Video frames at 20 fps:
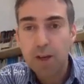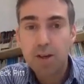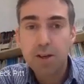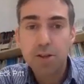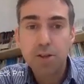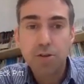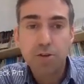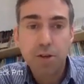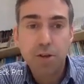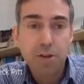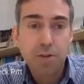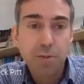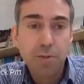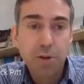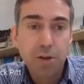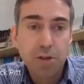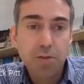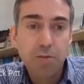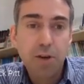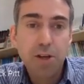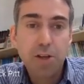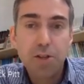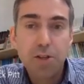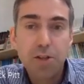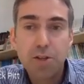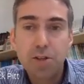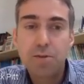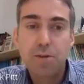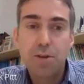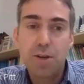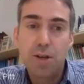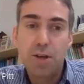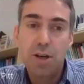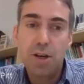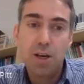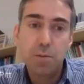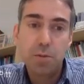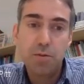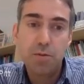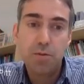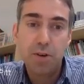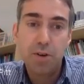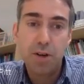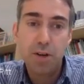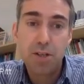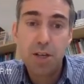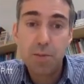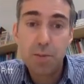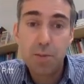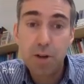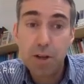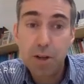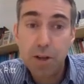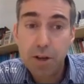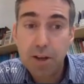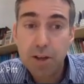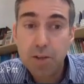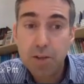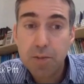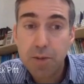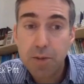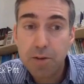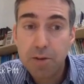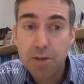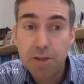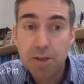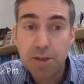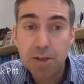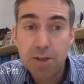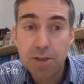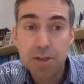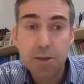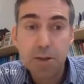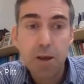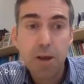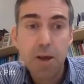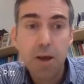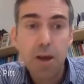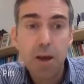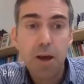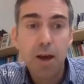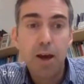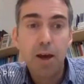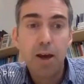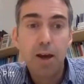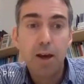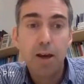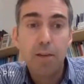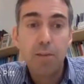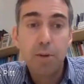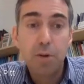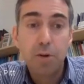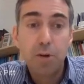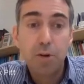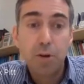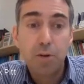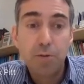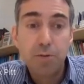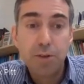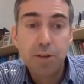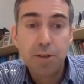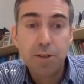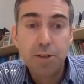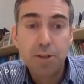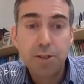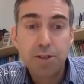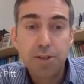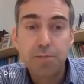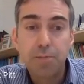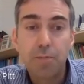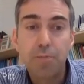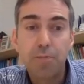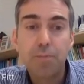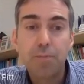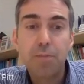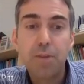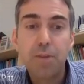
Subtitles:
it can strengthen motivation, it can provide deeper learning experiences, it can build confidence,